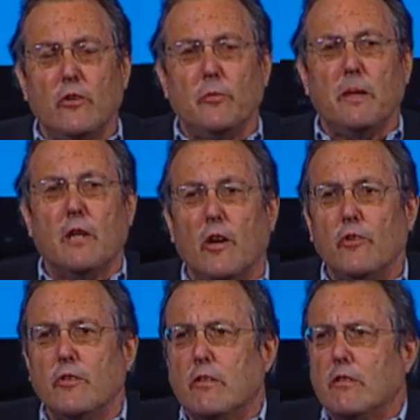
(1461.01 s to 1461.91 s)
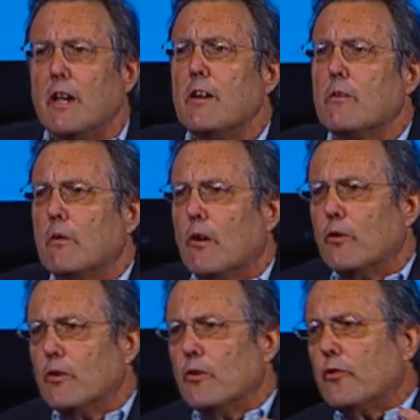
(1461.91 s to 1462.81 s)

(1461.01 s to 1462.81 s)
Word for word: is because the theater owners